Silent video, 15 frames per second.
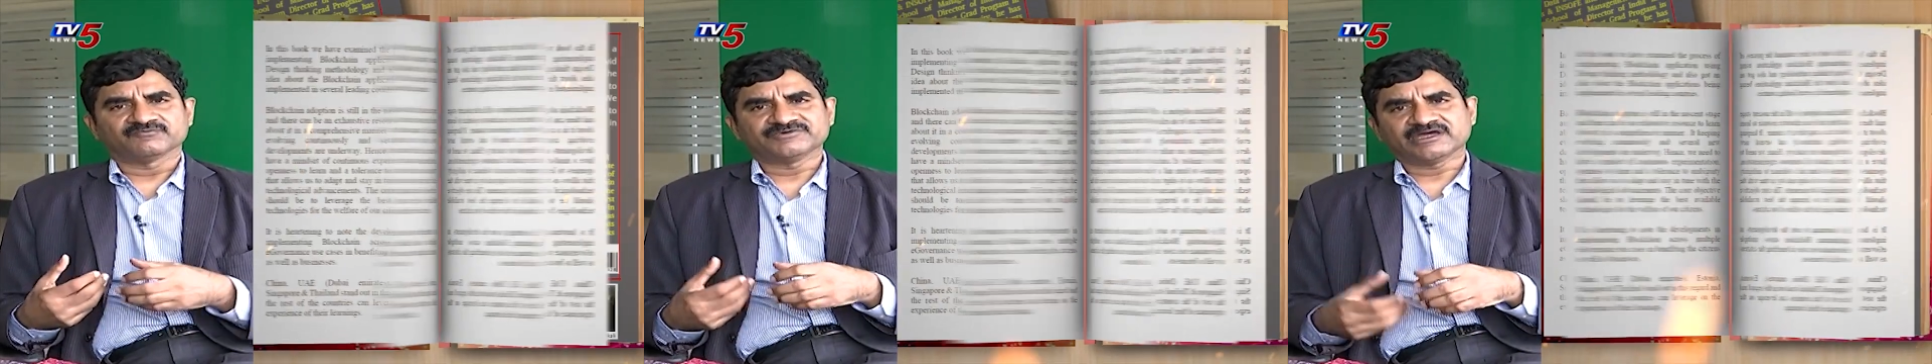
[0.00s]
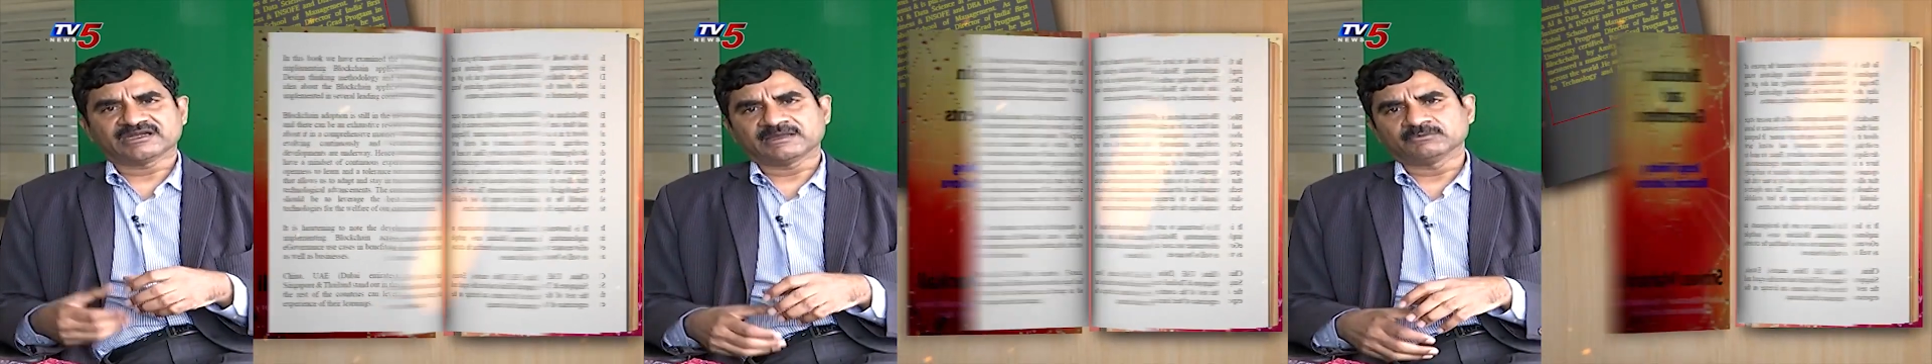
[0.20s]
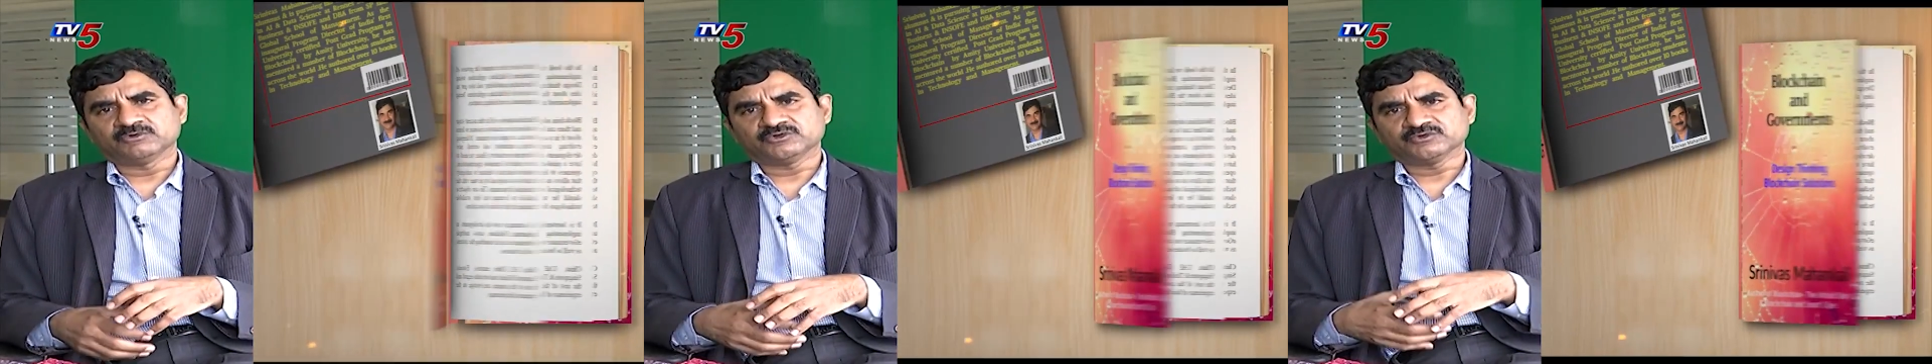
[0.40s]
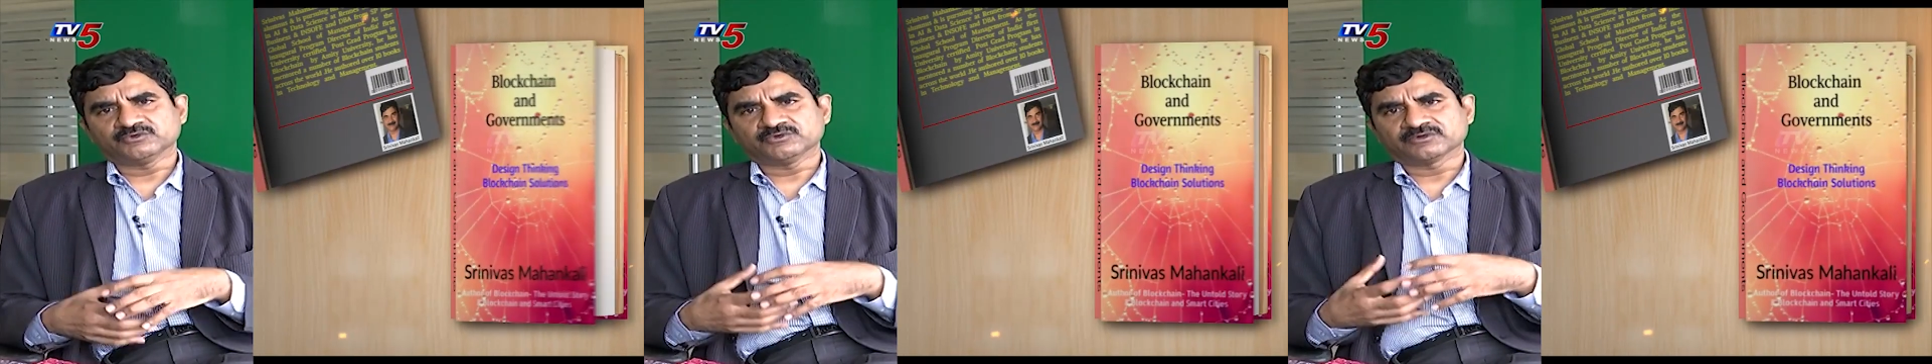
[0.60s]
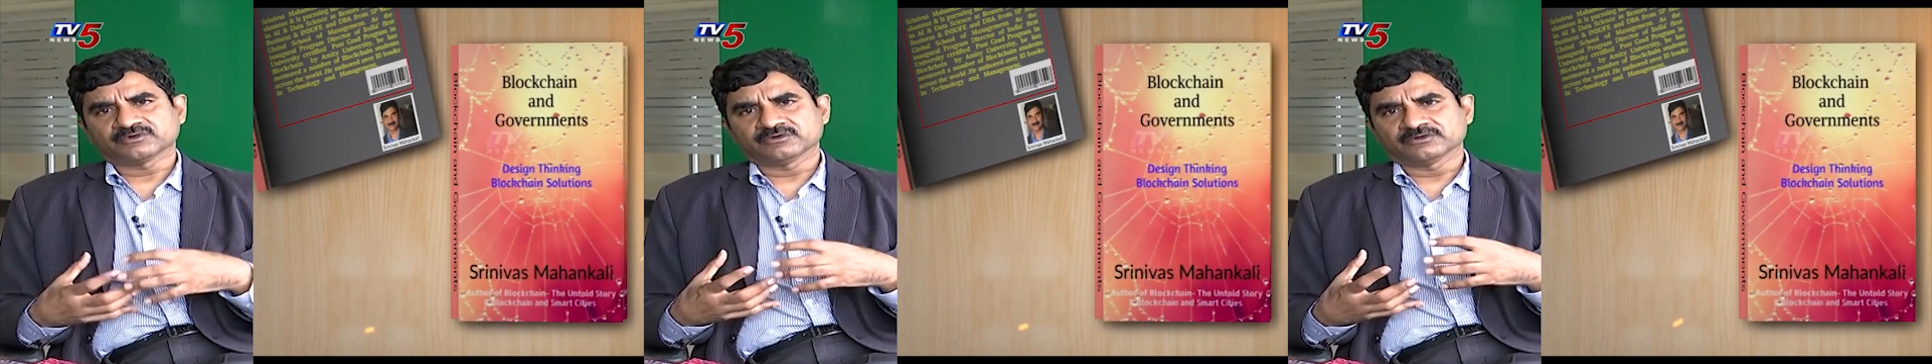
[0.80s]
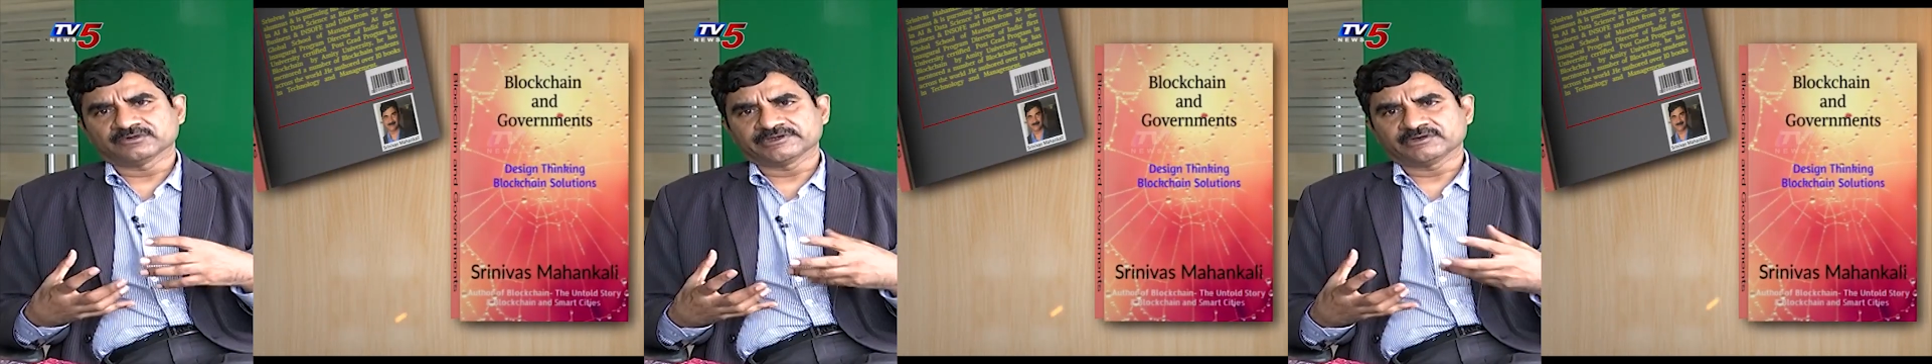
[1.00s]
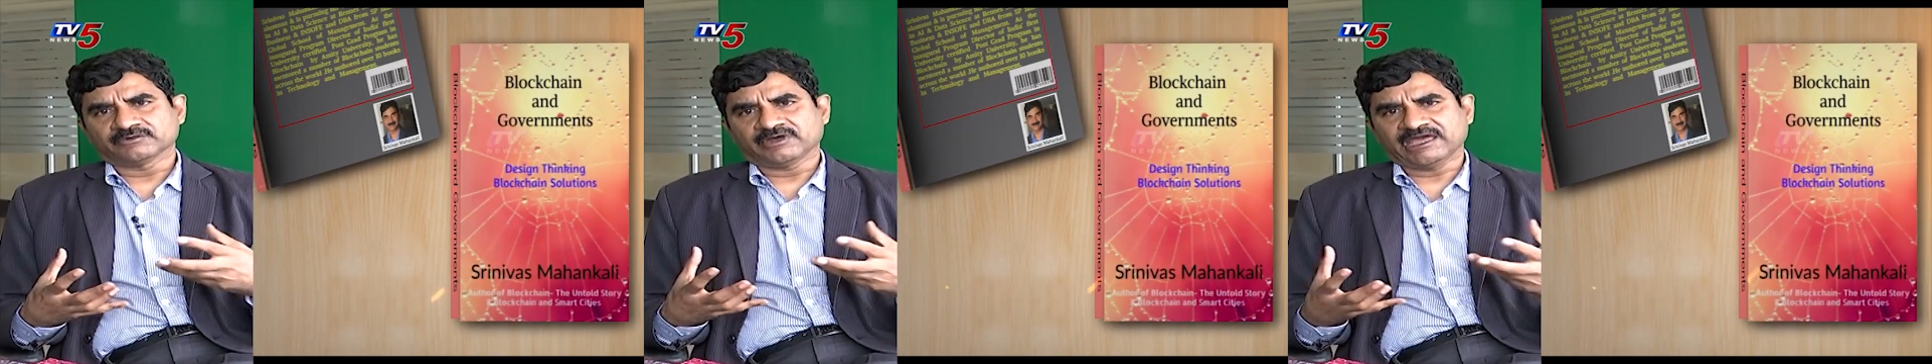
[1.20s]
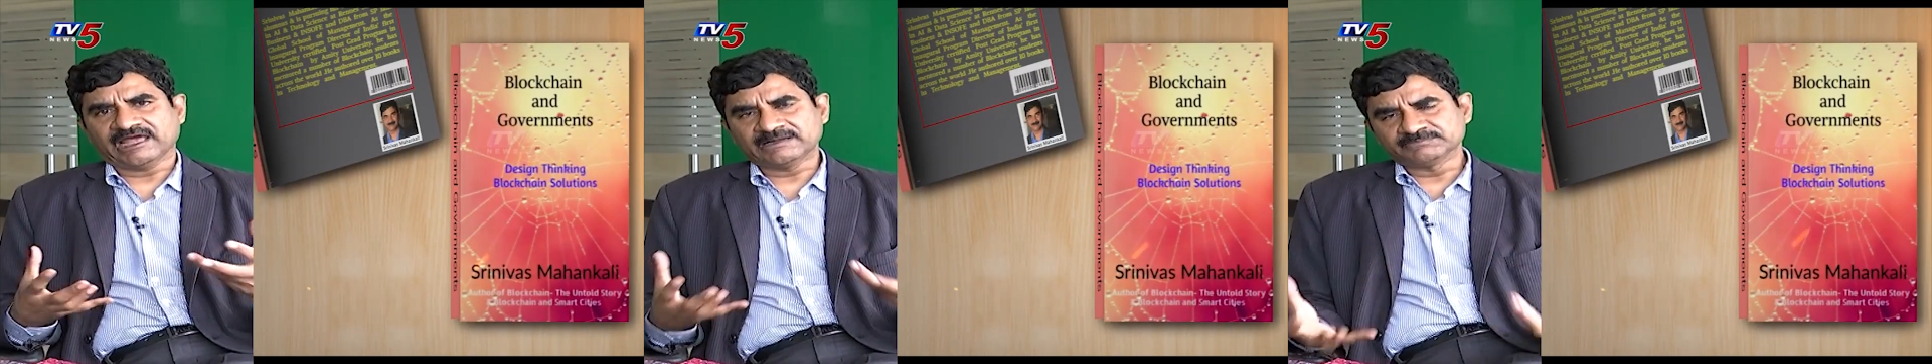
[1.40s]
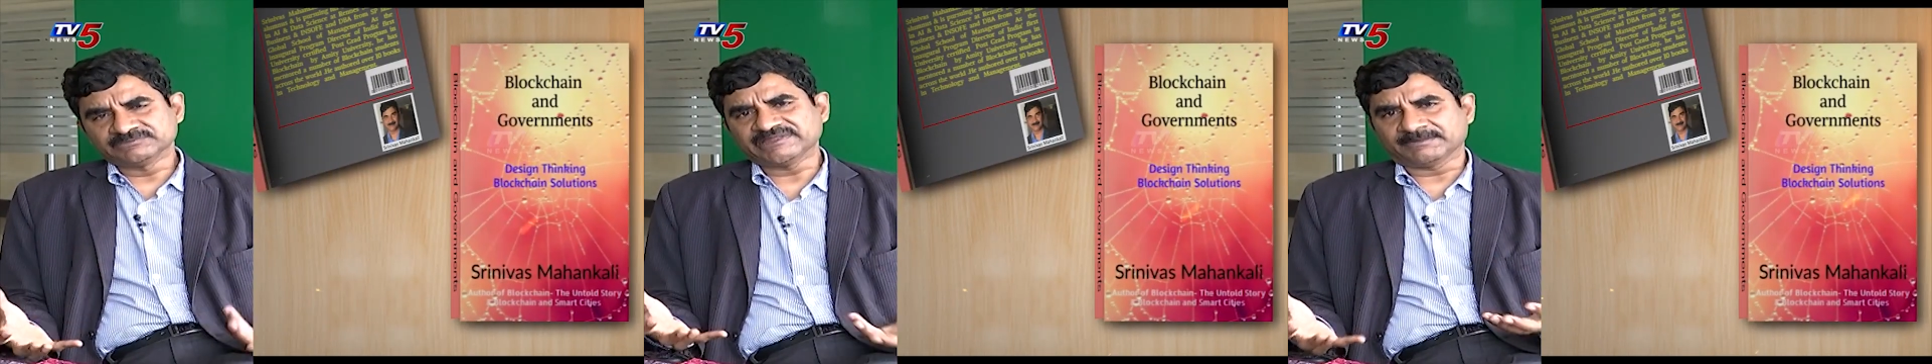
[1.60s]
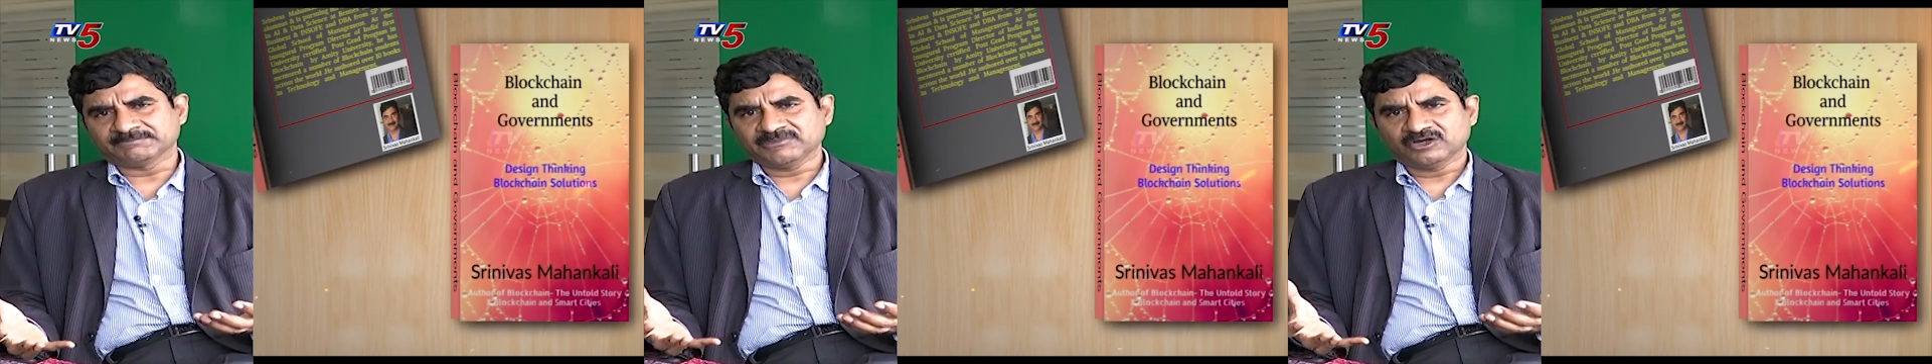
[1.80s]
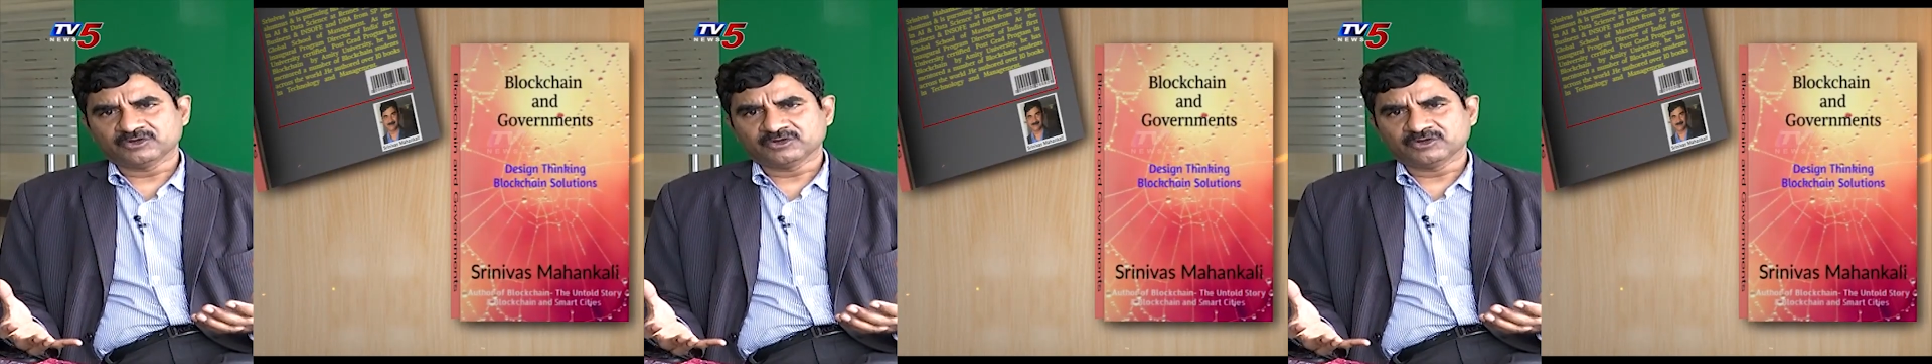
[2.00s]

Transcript: we are able to uh, you know help them